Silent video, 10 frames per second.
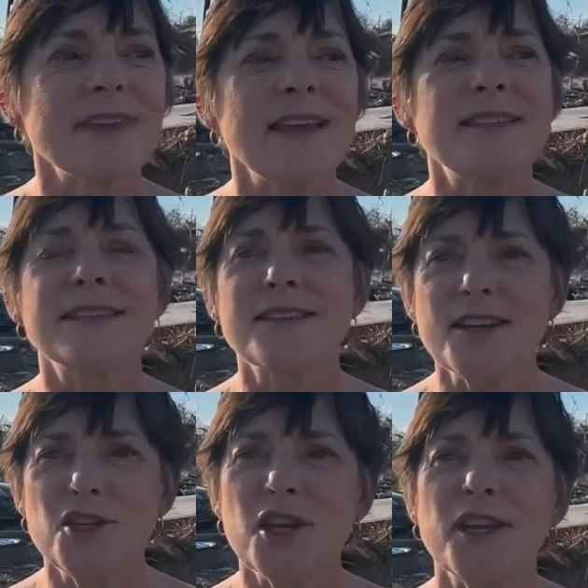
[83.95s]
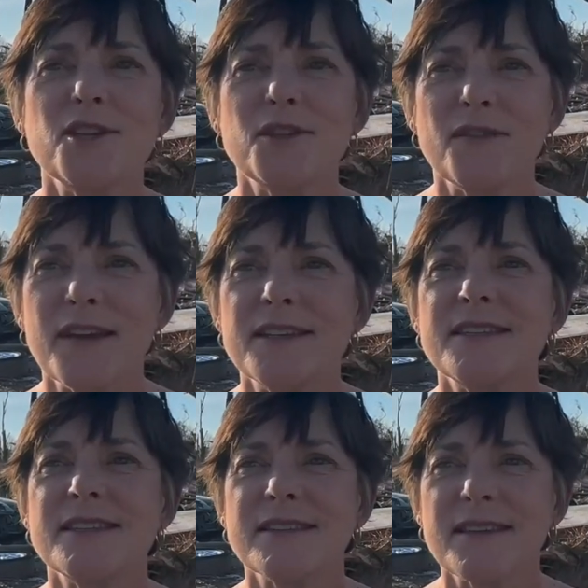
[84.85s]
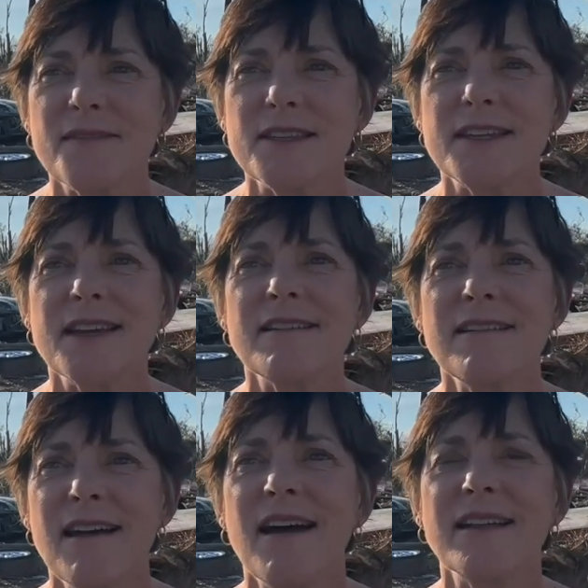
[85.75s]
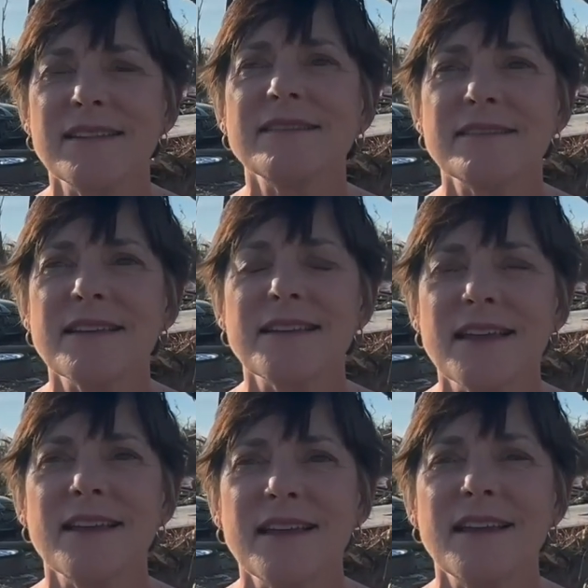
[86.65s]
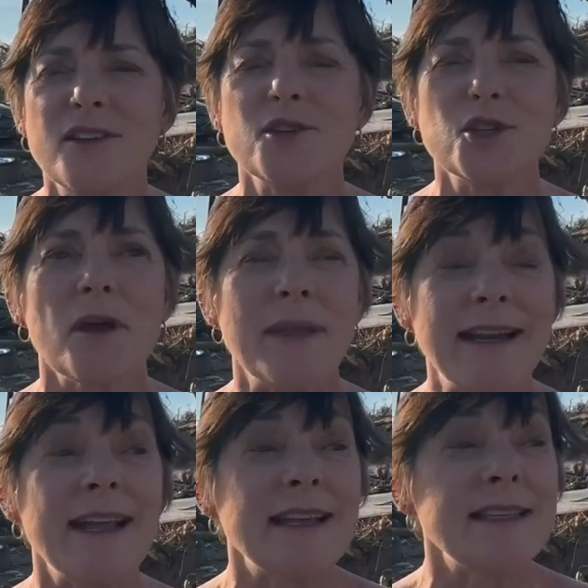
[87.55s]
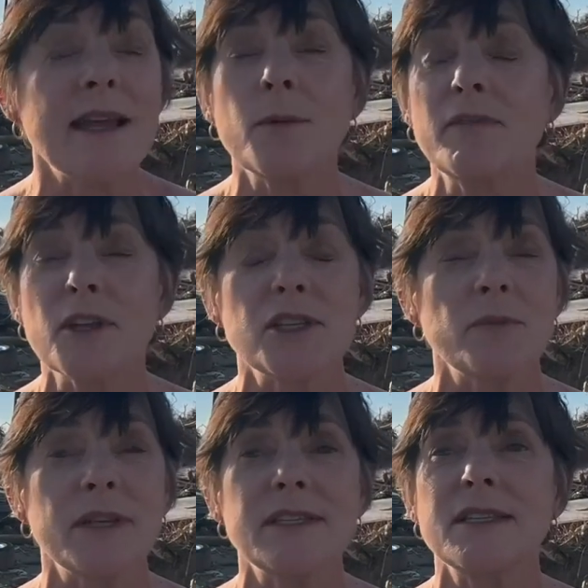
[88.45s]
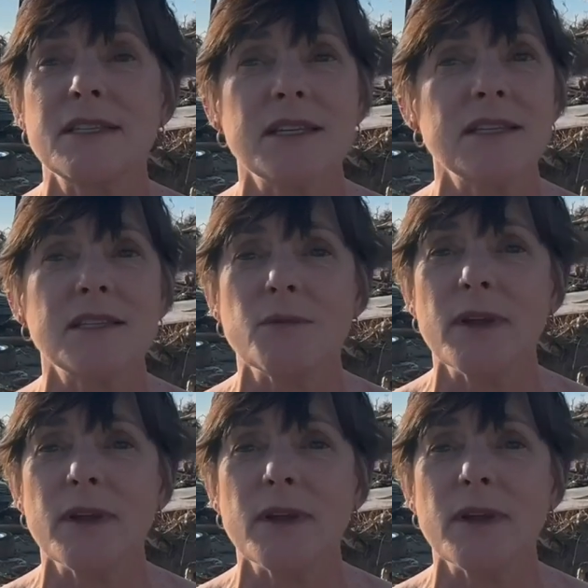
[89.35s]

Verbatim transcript: It's going to change the face of the town a lot in years to come, and it has now. We've lost our businesses, the